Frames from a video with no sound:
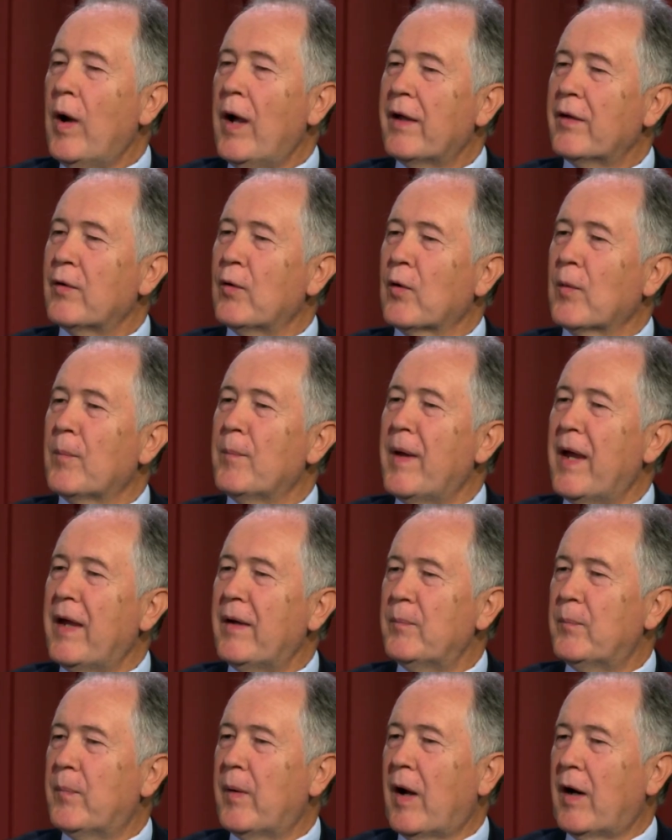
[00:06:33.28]
are your
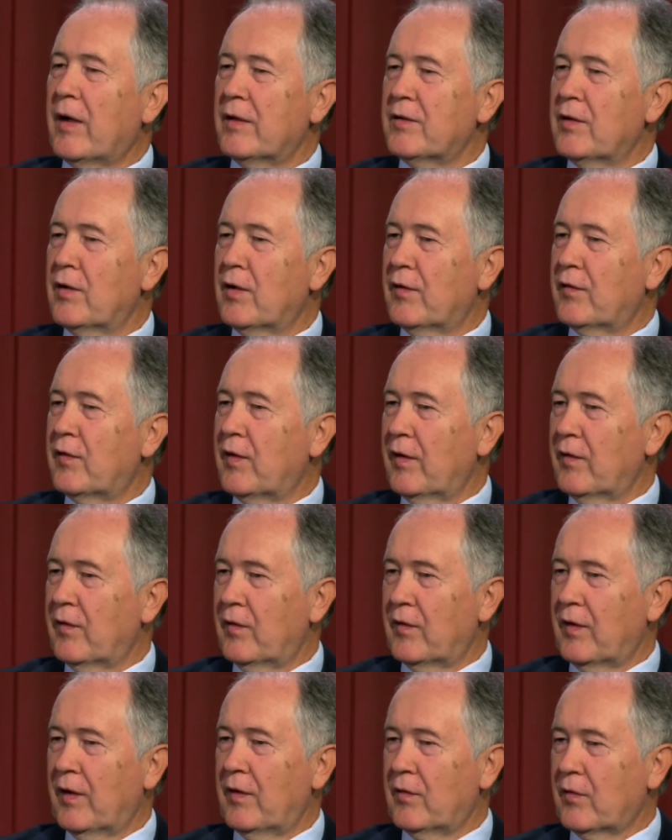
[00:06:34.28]
main partners,
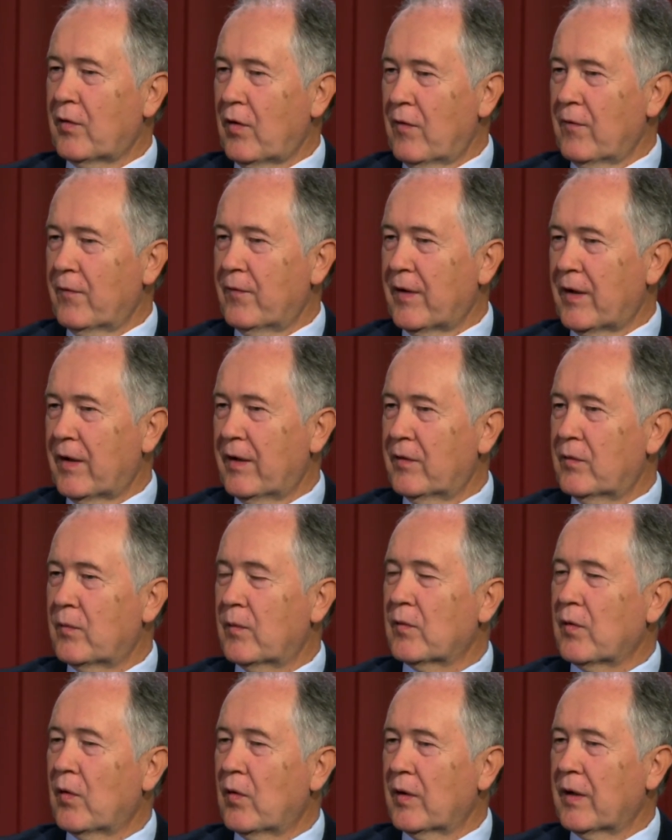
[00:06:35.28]
since this conference
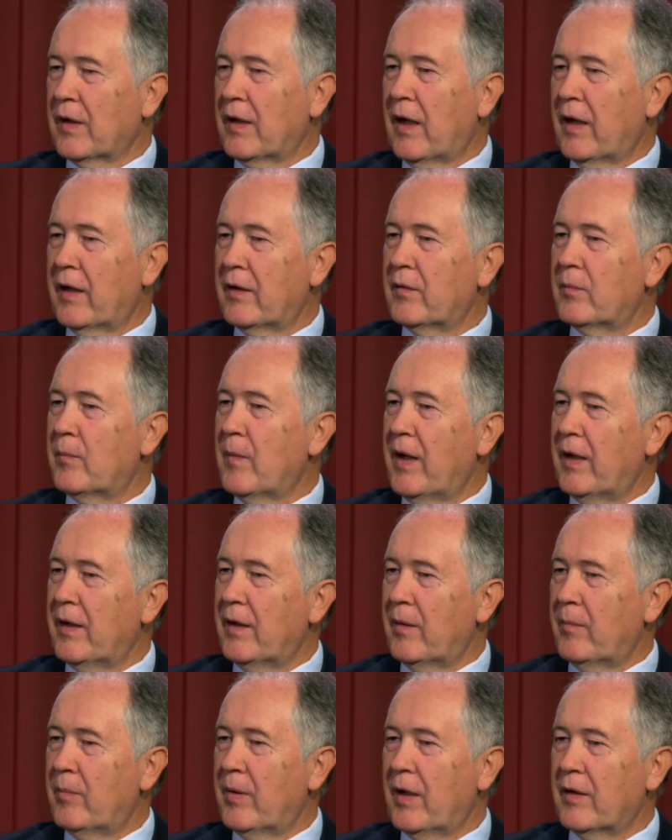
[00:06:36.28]
was organized
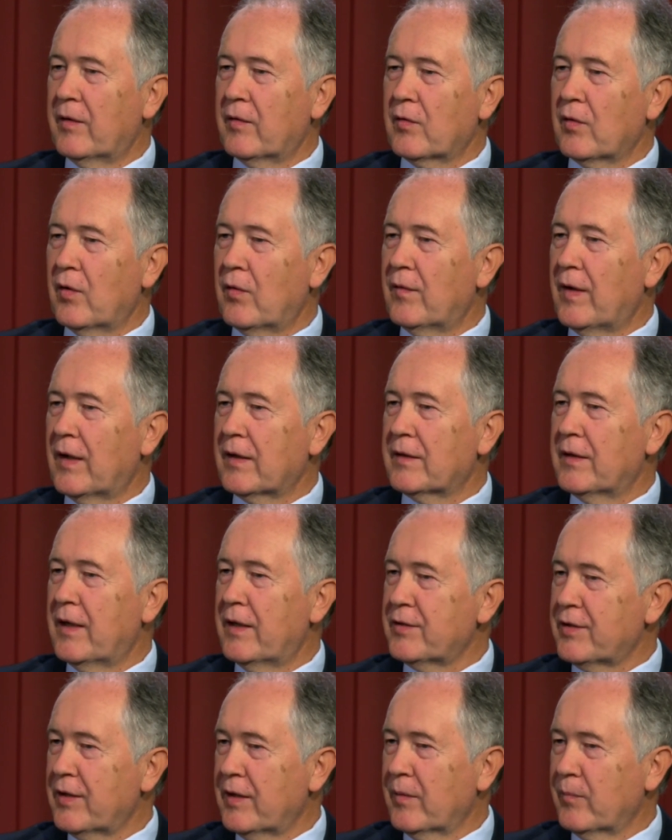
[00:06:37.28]
mainly by Slovak
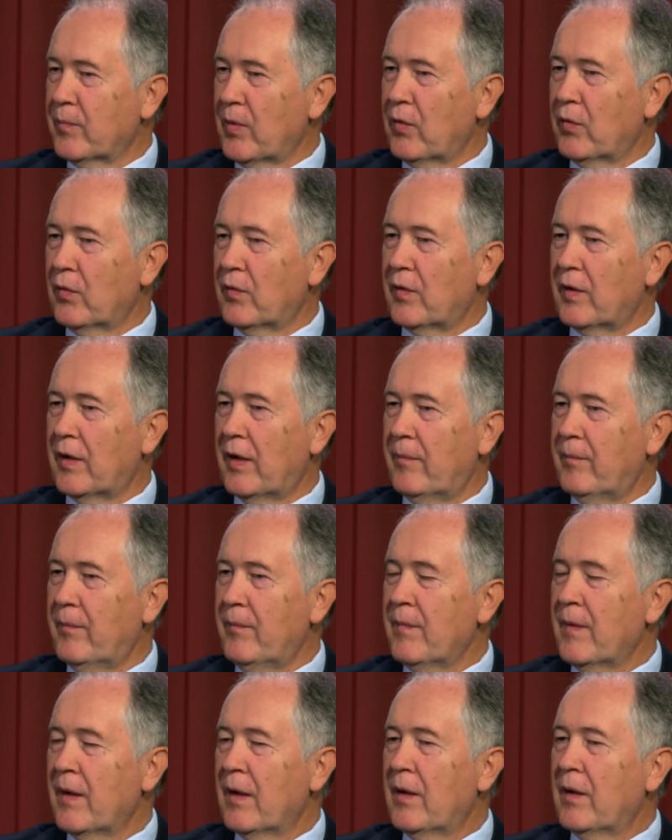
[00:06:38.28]
National Museum?
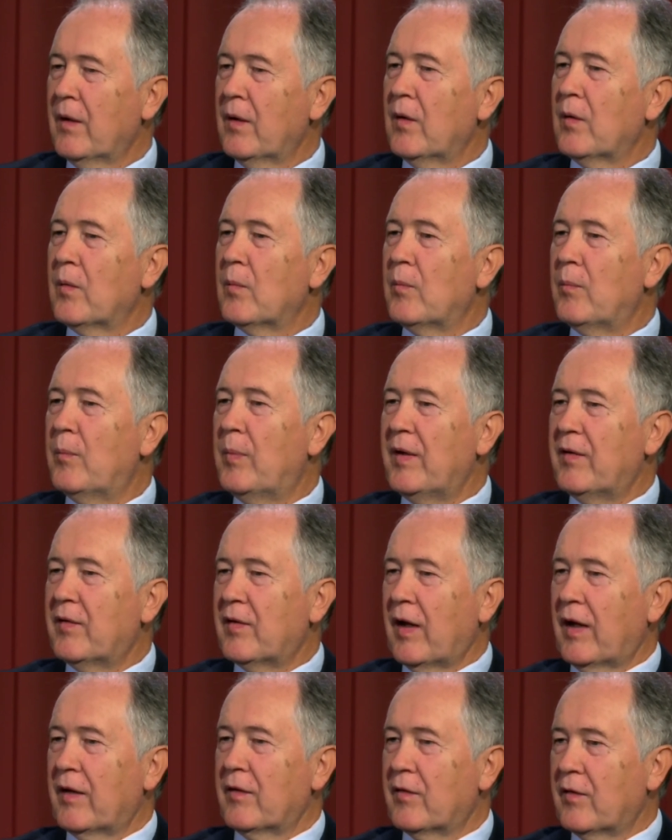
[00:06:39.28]

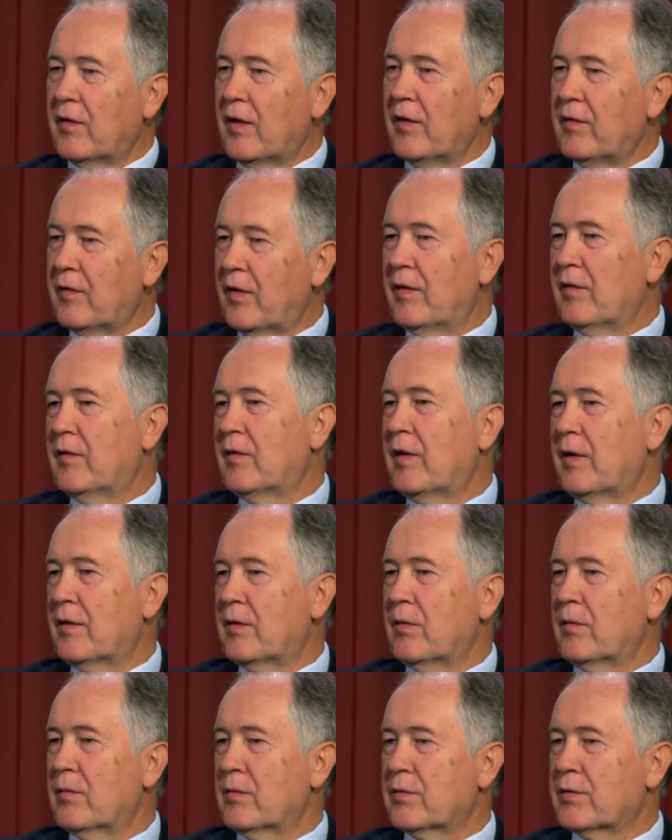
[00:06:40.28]
Besides this
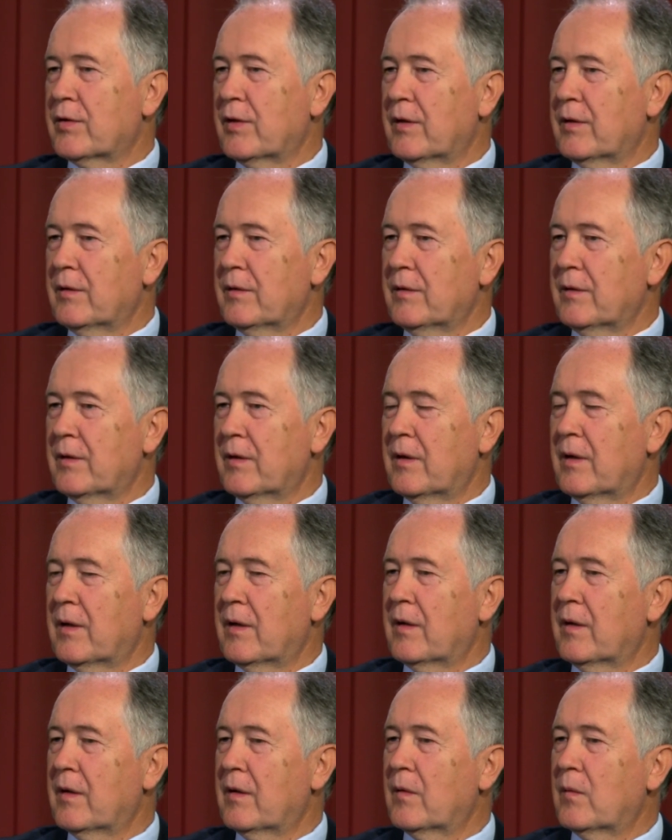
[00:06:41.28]
institution,
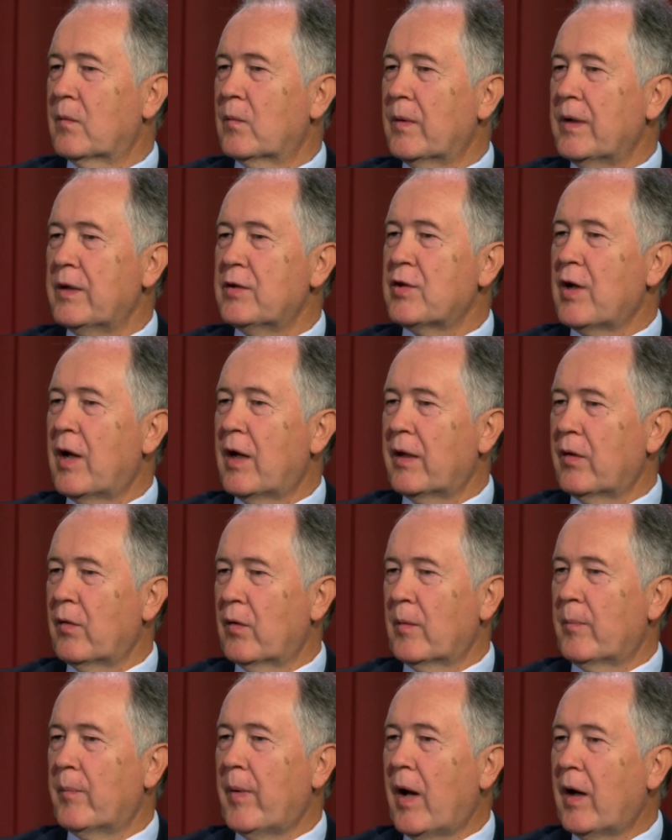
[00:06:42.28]
which are
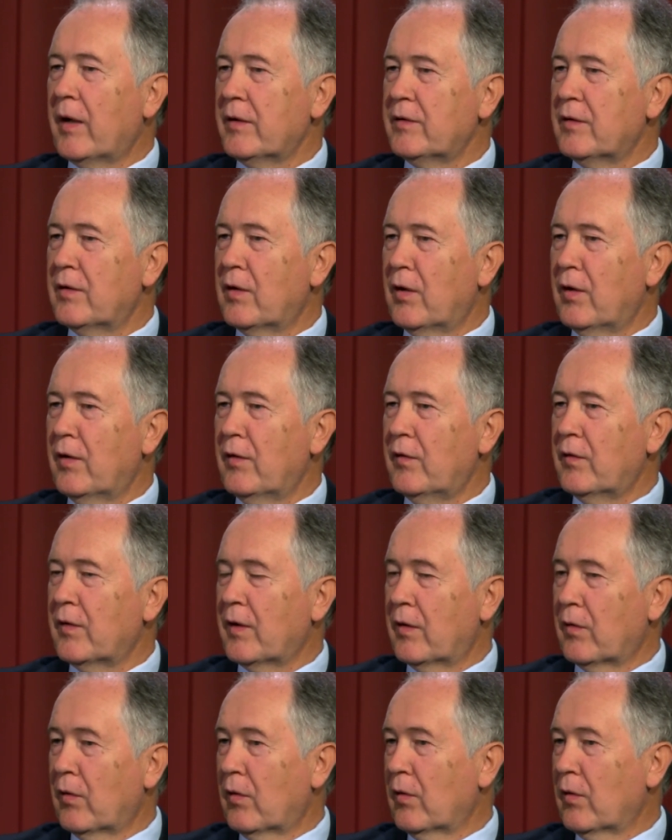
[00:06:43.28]
your partners? And